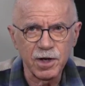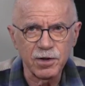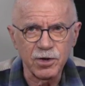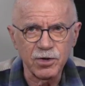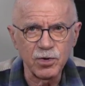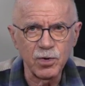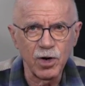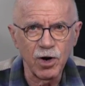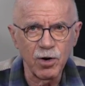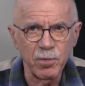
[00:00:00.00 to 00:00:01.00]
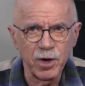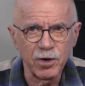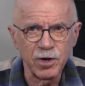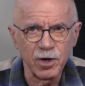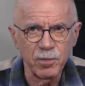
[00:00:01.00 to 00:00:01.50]
at the two Iron
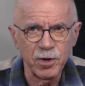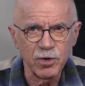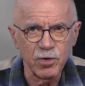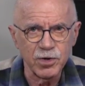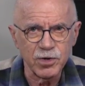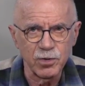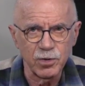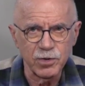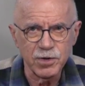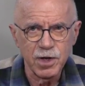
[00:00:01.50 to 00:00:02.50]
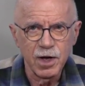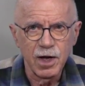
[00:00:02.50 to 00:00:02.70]
Mountain elementary schools